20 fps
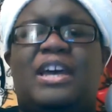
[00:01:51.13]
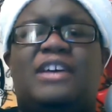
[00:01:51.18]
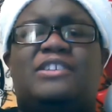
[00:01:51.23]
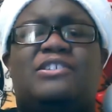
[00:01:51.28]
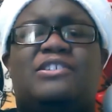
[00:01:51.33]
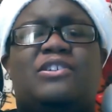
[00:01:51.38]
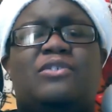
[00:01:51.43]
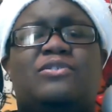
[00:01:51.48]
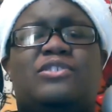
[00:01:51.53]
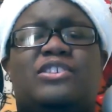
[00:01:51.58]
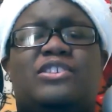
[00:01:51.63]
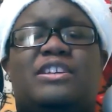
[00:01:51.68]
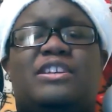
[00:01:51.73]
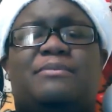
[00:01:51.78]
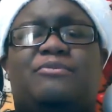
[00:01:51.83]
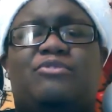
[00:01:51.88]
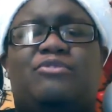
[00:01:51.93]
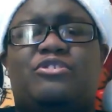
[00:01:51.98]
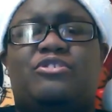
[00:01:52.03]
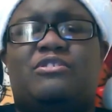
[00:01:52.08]
So those are
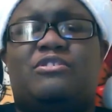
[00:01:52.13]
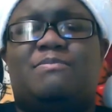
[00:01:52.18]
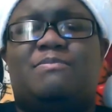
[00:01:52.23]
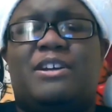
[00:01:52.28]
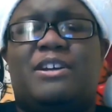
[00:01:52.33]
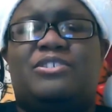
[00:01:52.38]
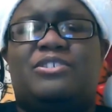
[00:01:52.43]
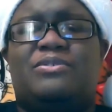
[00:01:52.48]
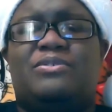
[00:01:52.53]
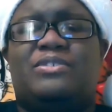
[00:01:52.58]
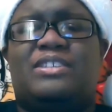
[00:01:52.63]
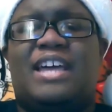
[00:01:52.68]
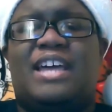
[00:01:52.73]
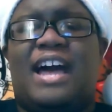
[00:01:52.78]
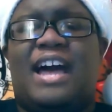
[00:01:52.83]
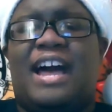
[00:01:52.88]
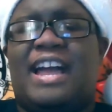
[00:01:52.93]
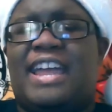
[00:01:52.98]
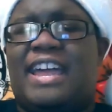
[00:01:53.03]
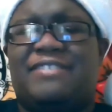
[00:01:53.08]
some Christmas specials that
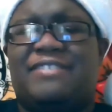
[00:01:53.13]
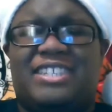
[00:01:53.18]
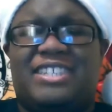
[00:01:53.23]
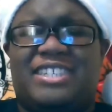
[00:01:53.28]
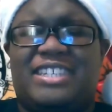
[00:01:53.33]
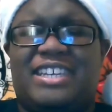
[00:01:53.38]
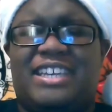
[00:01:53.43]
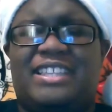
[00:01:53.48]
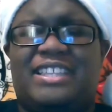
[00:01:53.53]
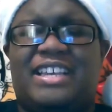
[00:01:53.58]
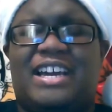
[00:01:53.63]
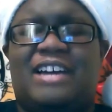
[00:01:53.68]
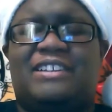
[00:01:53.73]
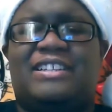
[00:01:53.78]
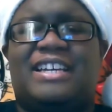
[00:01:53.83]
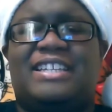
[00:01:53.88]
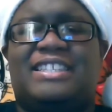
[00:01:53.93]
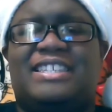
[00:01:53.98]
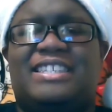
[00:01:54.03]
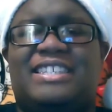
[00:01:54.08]
I haven't seen that I'd
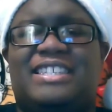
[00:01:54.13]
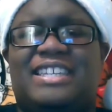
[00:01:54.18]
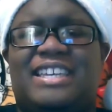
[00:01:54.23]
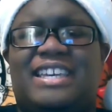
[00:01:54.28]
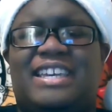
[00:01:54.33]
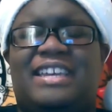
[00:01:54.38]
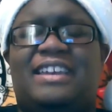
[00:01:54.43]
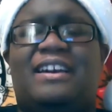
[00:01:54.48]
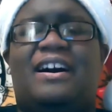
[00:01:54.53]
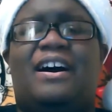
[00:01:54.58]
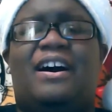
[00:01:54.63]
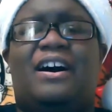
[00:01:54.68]
like to see